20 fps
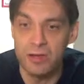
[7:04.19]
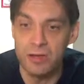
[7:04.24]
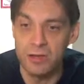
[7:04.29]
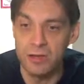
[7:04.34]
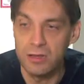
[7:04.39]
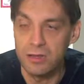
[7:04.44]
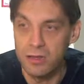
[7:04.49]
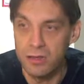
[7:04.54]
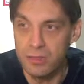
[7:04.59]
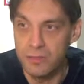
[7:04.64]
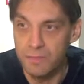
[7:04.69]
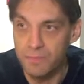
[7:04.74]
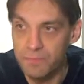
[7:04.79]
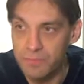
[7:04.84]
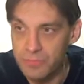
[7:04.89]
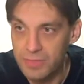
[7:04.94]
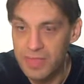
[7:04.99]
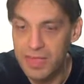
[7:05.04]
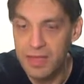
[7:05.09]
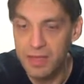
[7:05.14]
Oh, okay.
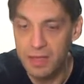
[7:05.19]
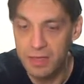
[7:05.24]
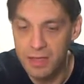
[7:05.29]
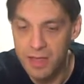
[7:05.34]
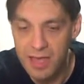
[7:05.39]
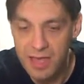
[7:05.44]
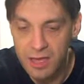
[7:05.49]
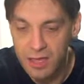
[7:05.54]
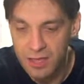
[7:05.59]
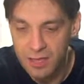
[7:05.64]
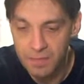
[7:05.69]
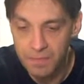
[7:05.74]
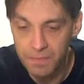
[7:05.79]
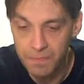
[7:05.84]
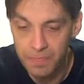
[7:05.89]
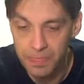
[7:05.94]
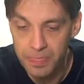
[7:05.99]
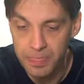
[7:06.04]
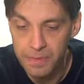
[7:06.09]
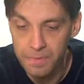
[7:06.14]
No, no blowing
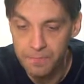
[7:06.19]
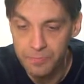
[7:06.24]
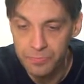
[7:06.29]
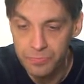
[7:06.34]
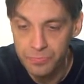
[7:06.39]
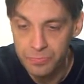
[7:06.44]
anything up.